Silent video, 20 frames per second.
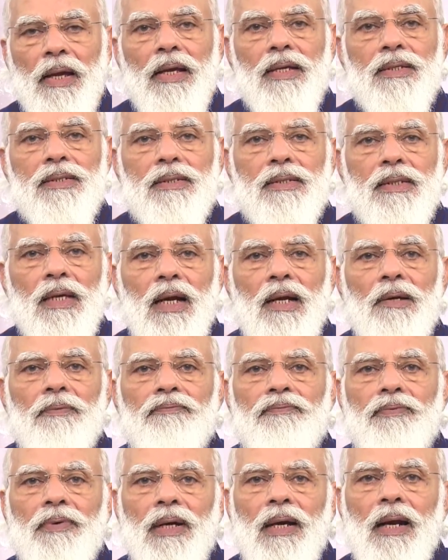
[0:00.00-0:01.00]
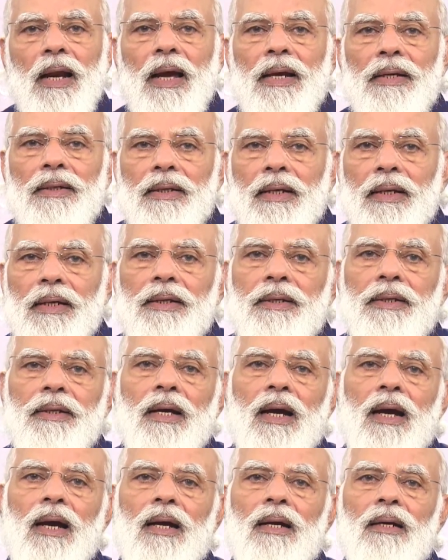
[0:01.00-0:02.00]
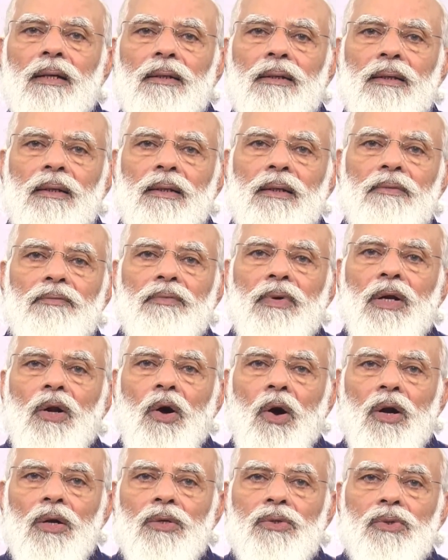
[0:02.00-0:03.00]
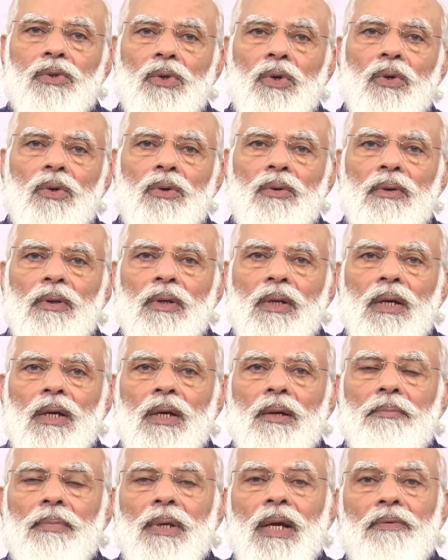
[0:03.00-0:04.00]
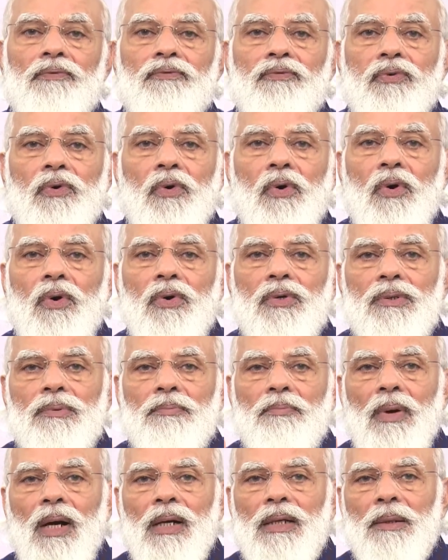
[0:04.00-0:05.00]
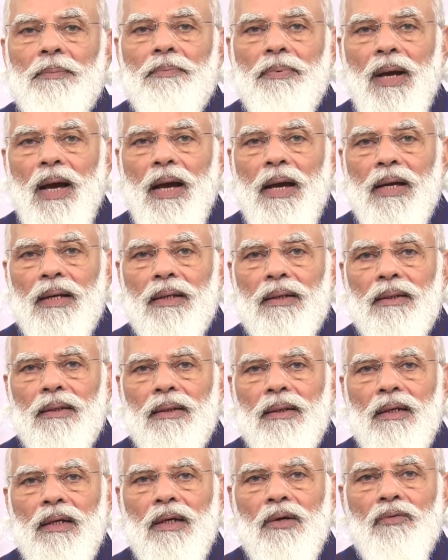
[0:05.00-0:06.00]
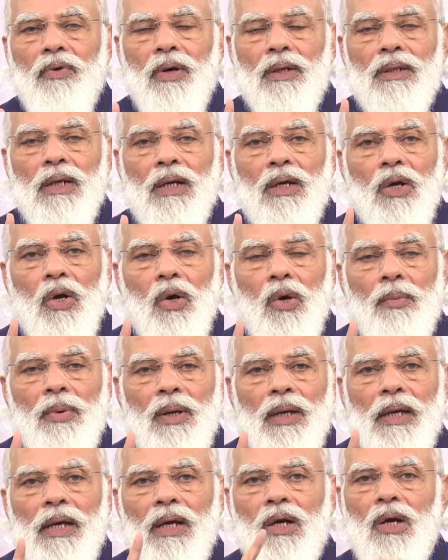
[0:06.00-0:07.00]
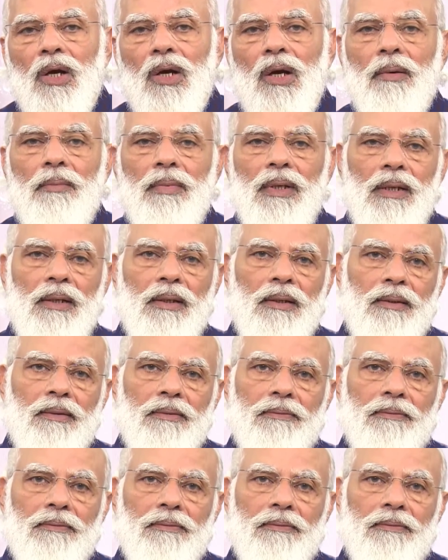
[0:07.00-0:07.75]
A self-reliant India will also be a force multiplier for the global economy.